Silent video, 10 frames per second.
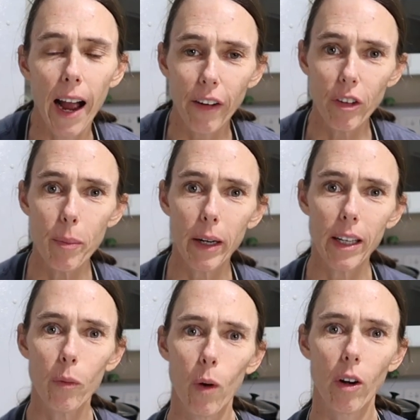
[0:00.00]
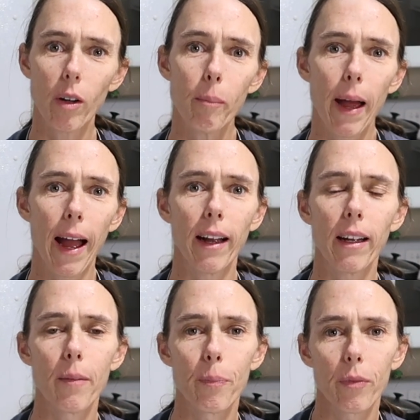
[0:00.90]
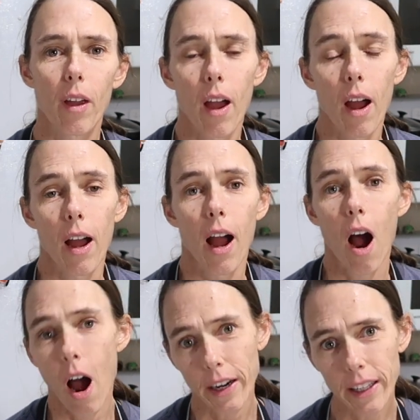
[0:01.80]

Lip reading: Hi everybody and welcome back. On